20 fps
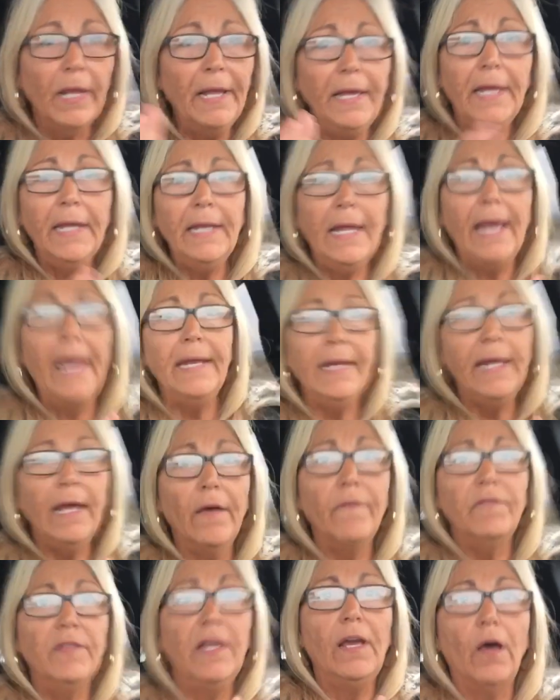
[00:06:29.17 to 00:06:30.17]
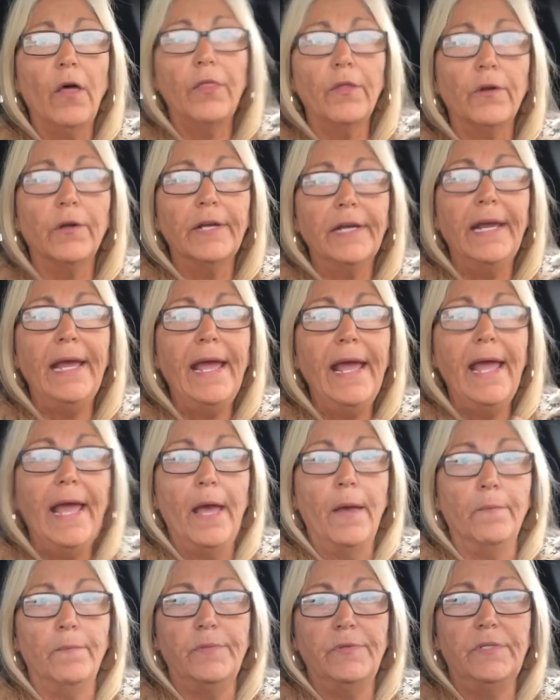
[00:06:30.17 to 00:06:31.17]
in any of the other
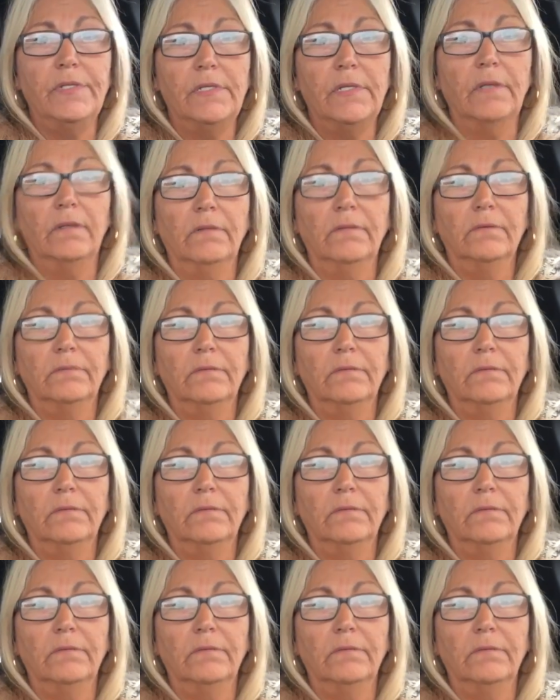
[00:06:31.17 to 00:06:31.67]
camps,